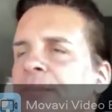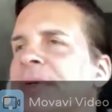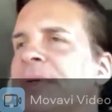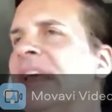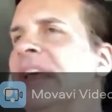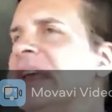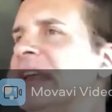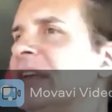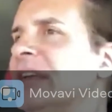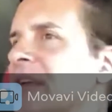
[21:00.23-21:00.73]
Be
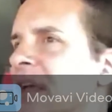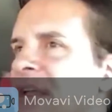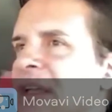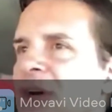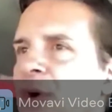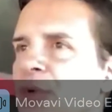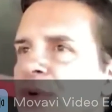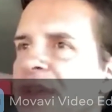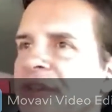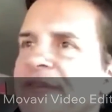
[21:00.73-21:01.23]
it,
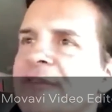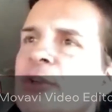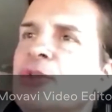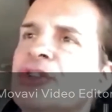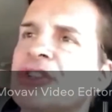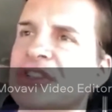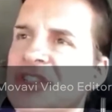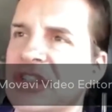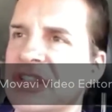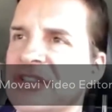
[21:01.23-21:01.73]

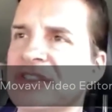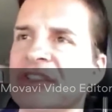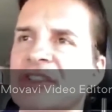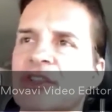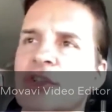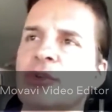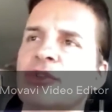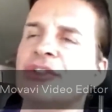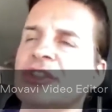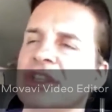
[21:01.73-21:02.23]
Confucius
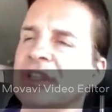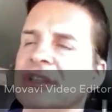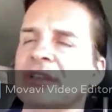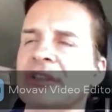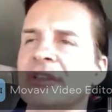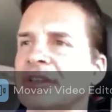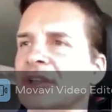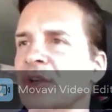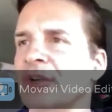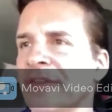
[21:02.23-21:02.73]
Institutes and
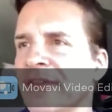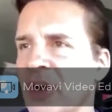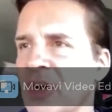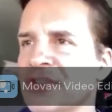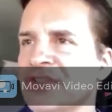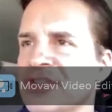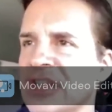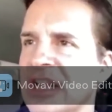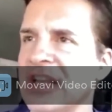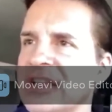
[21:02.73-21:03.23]

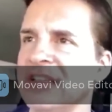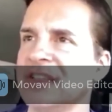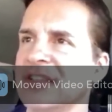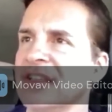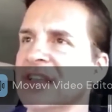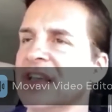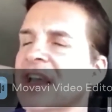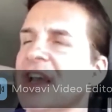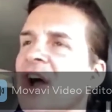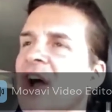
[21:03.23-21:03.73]

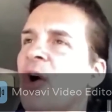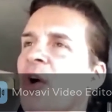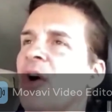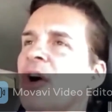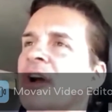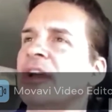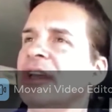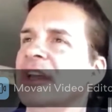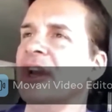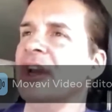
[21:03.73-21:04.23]
universities,
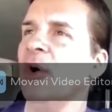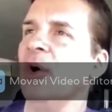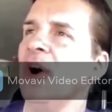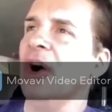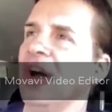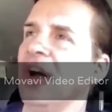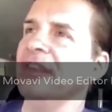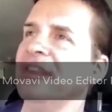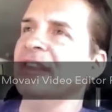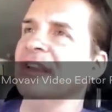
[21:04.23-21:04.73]
or,
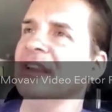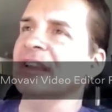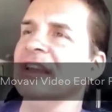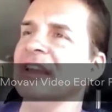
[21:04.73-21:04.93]
on the